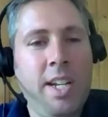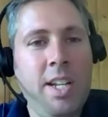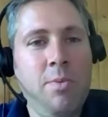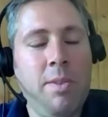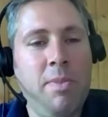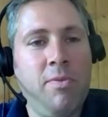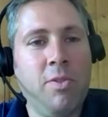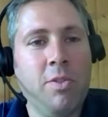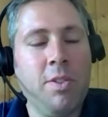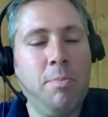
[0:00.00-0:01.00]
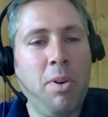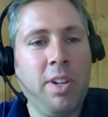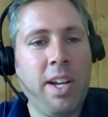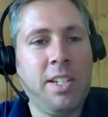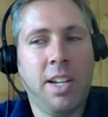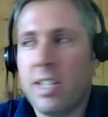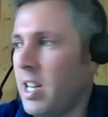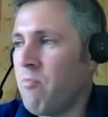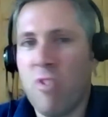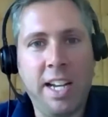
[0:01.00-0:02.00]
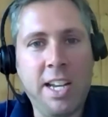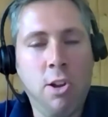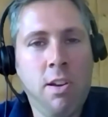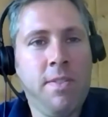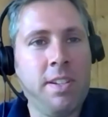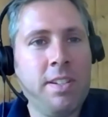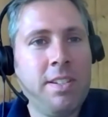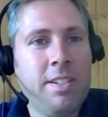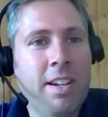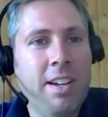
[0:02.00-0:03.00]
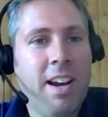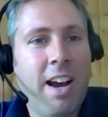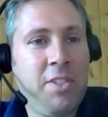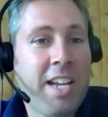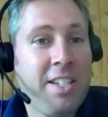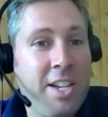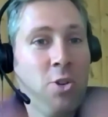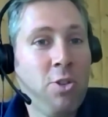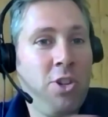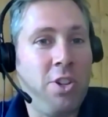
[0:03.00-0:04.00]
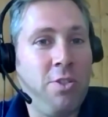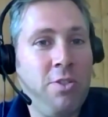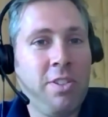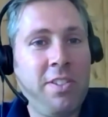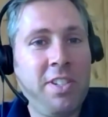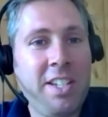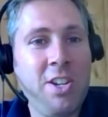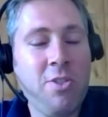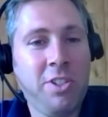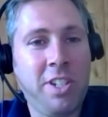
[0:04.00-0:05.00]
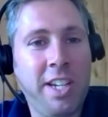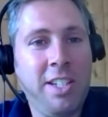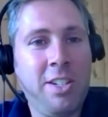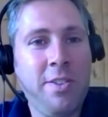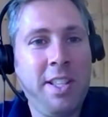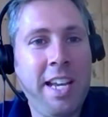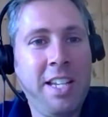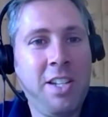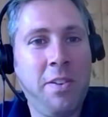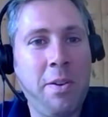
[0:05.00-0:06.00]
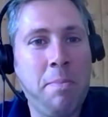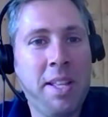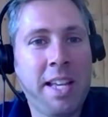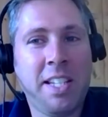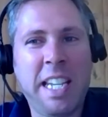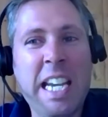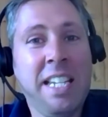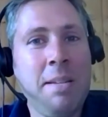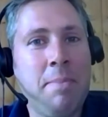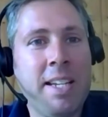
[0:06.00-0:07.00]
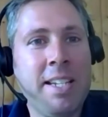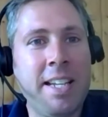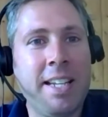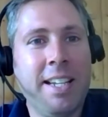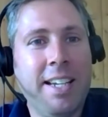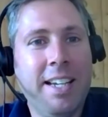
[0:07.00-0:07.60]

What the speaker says: didn't we, before the podcast started, I'm really nervous. I've sat in your shoes, or I sat in your seat doing the interviewing bit. That's the easy bit, isn't it?